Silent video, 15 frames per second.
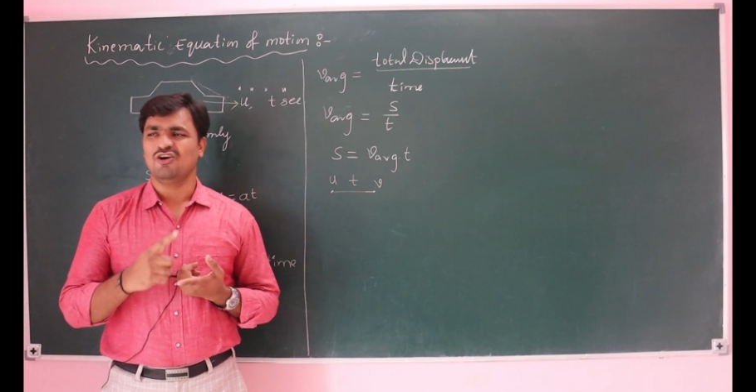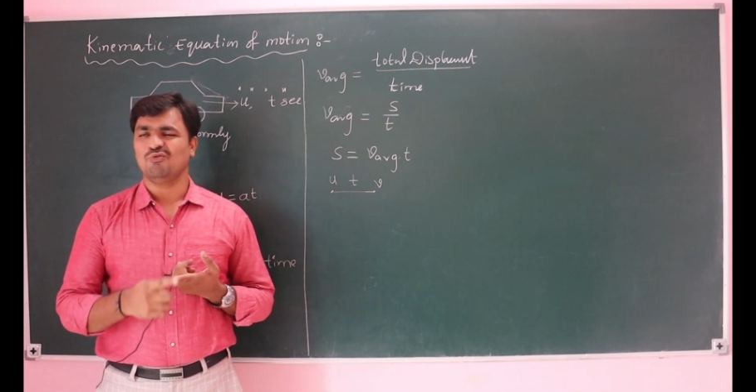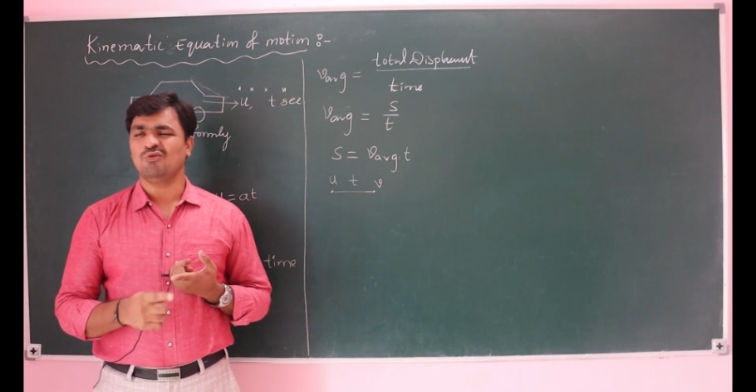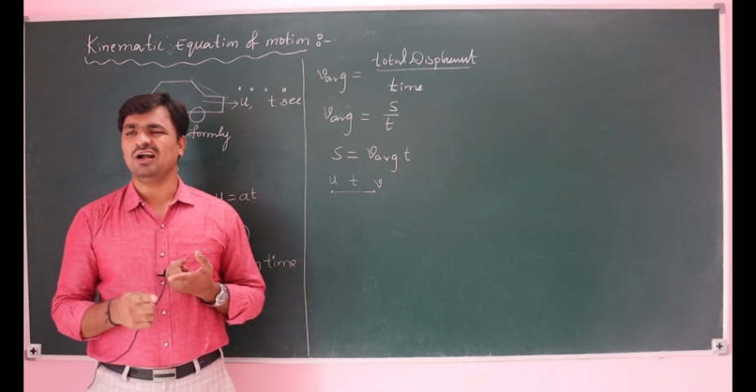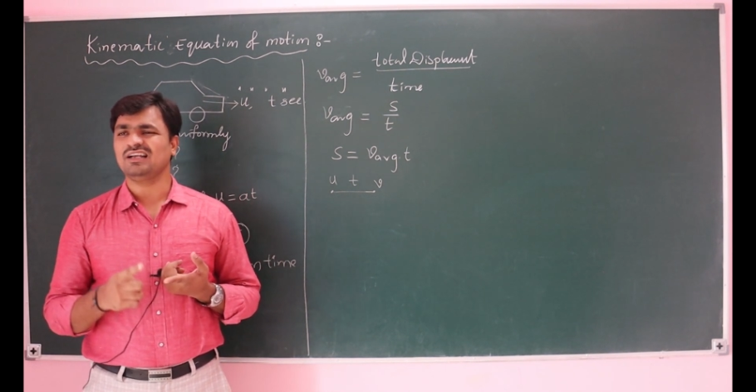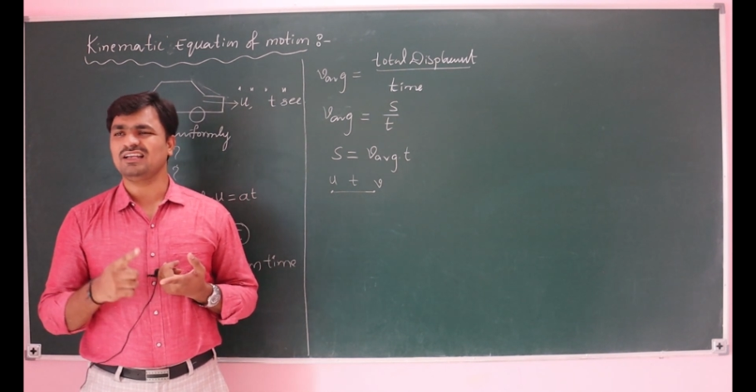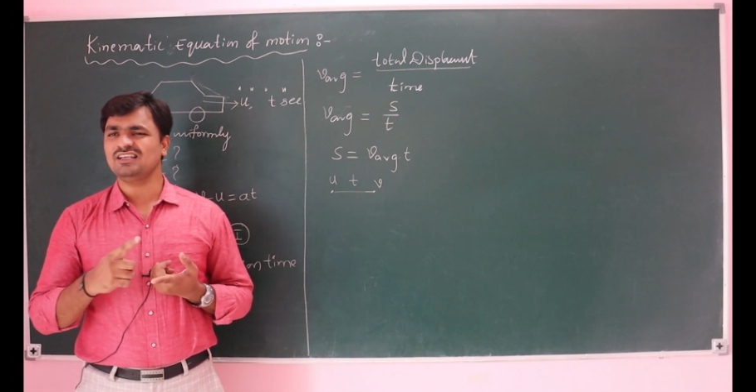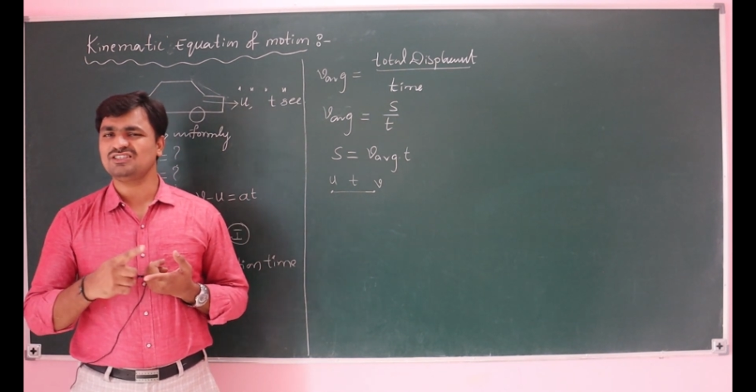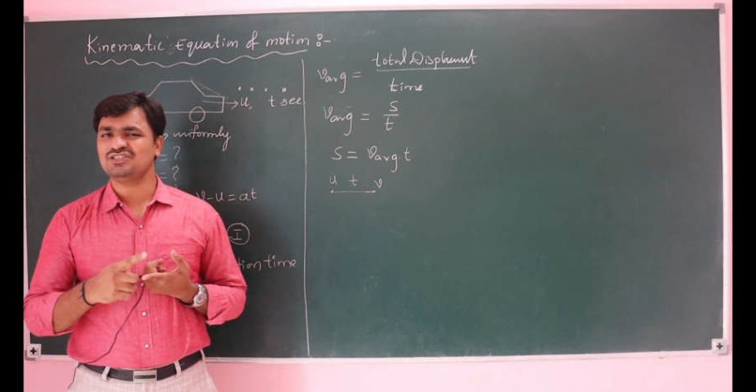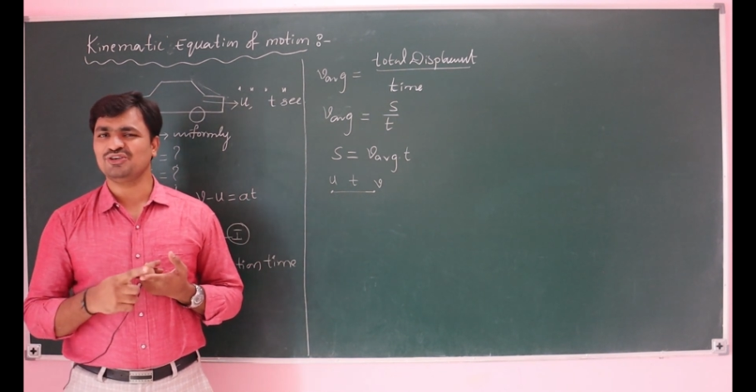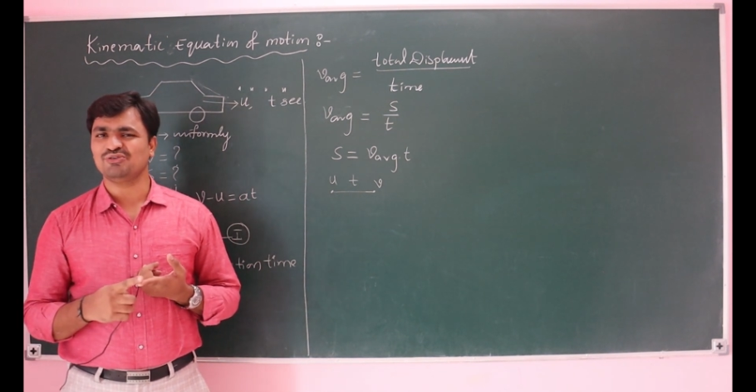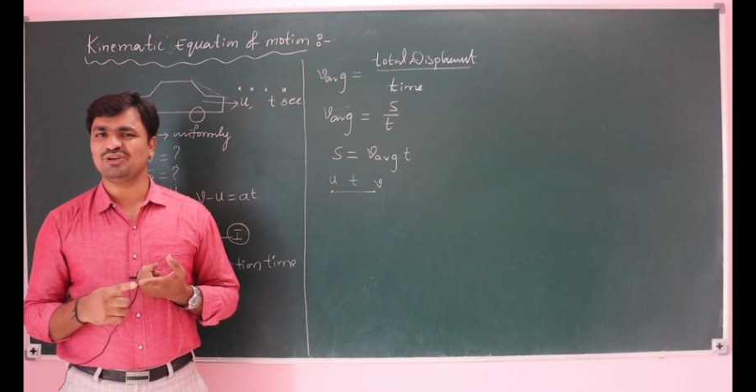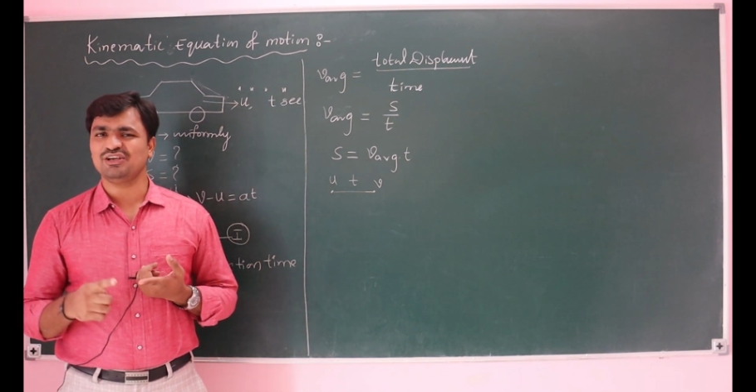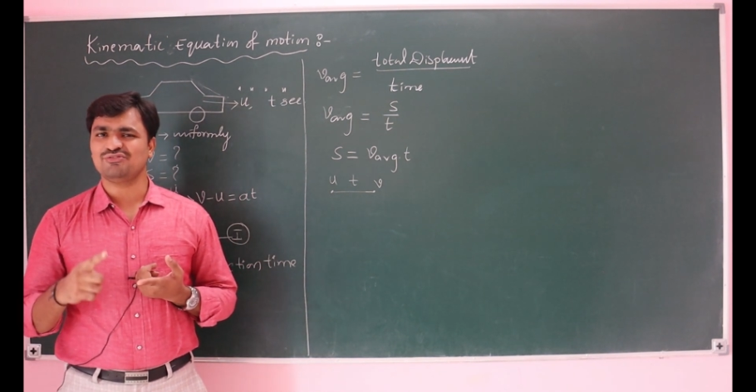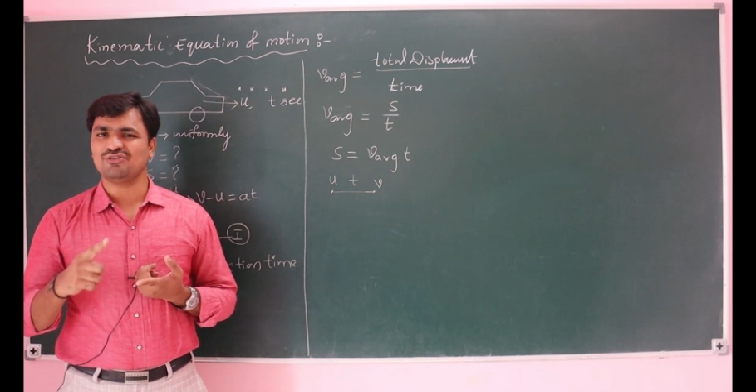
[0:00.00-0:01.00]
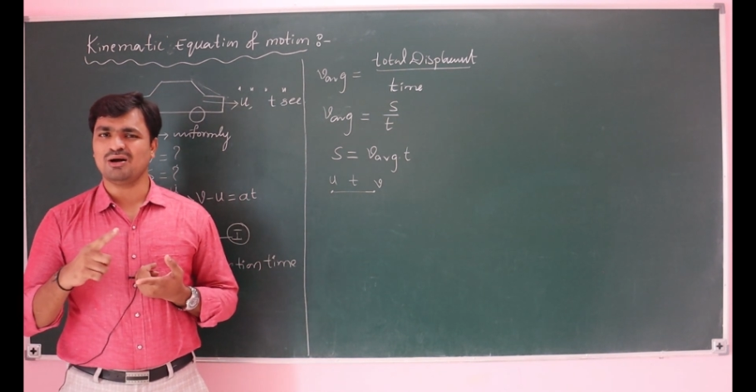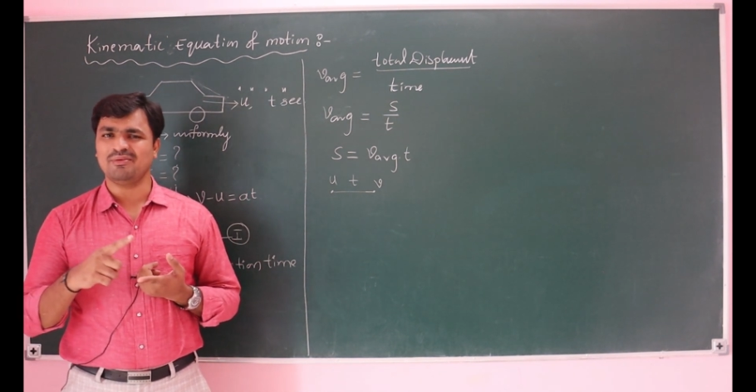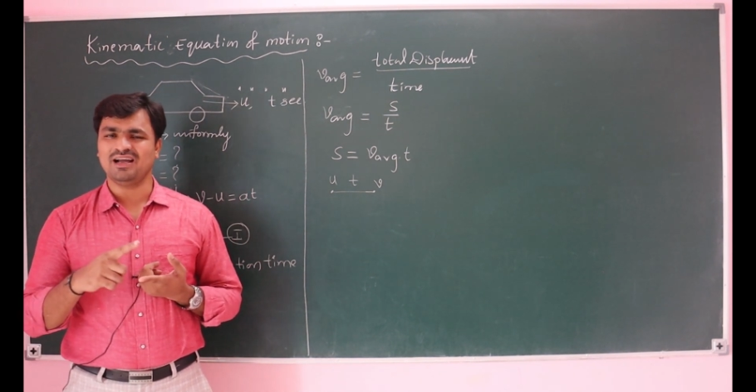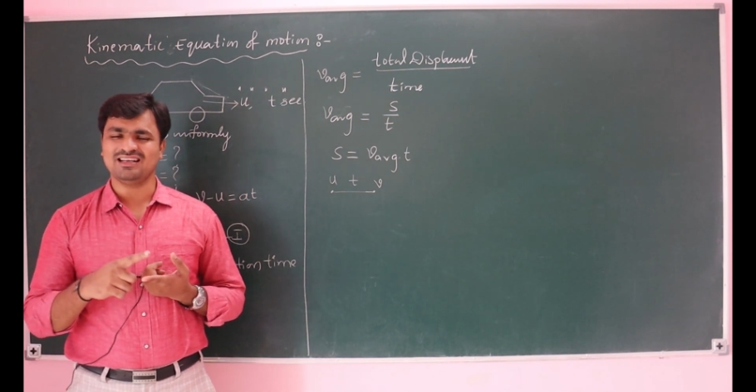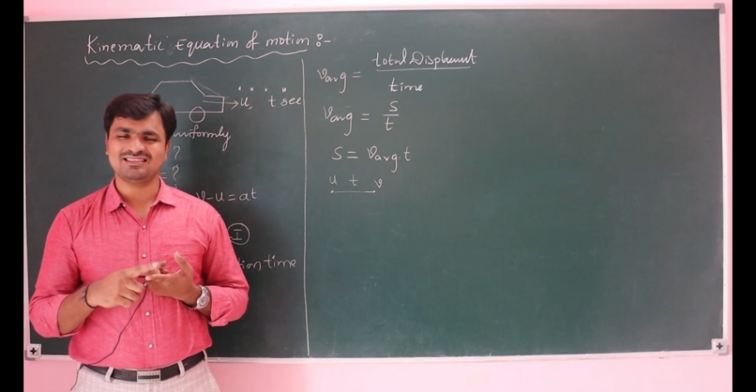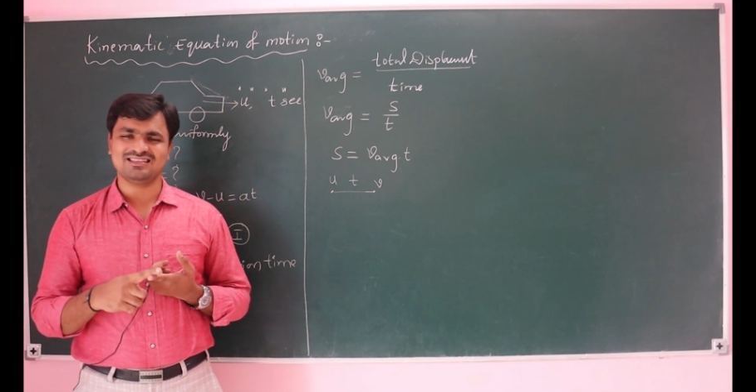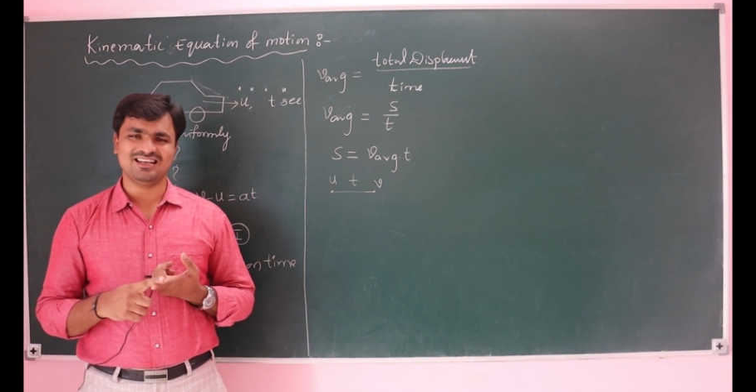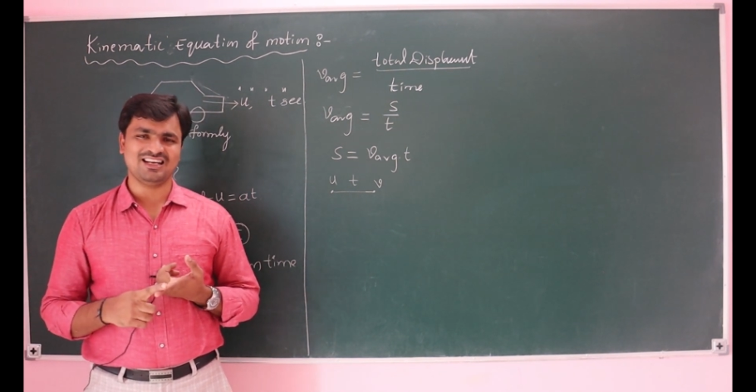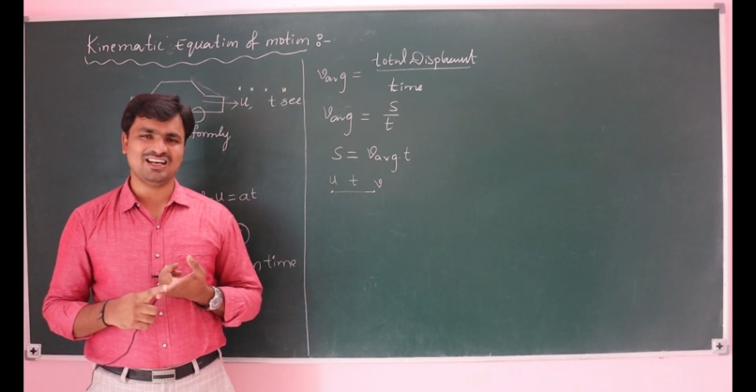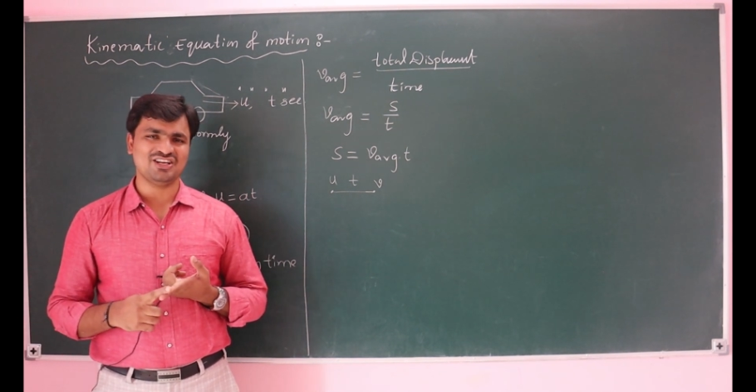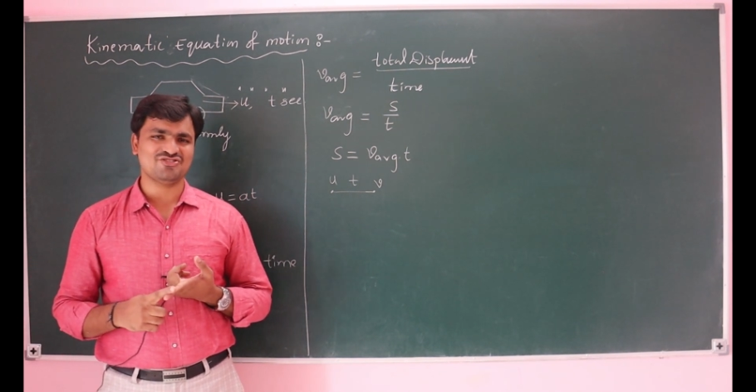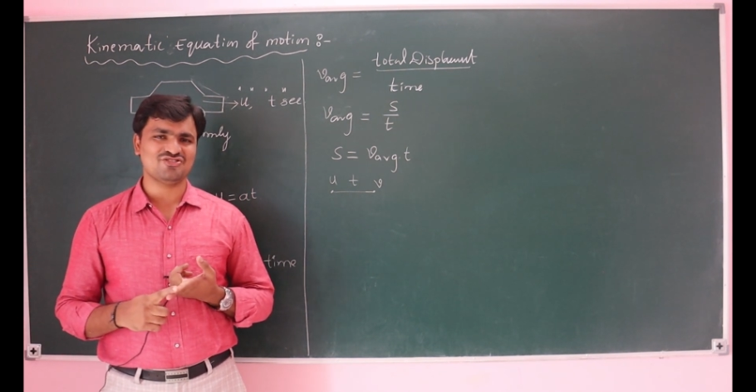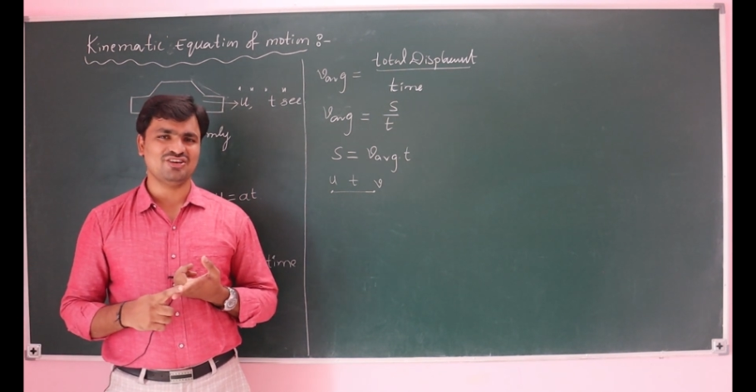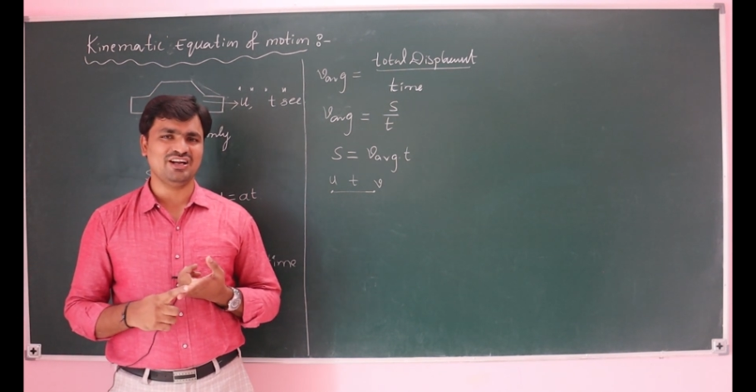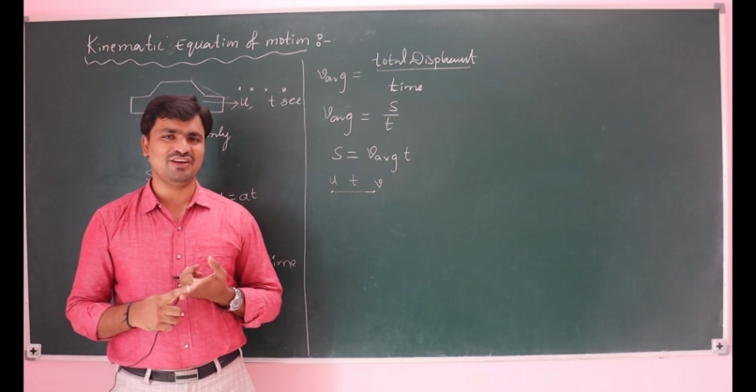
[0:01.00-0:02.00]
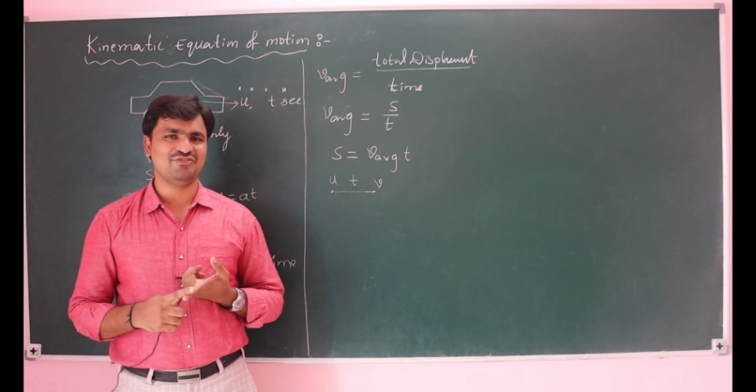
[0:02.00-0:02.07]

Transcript: What is uniform acceleration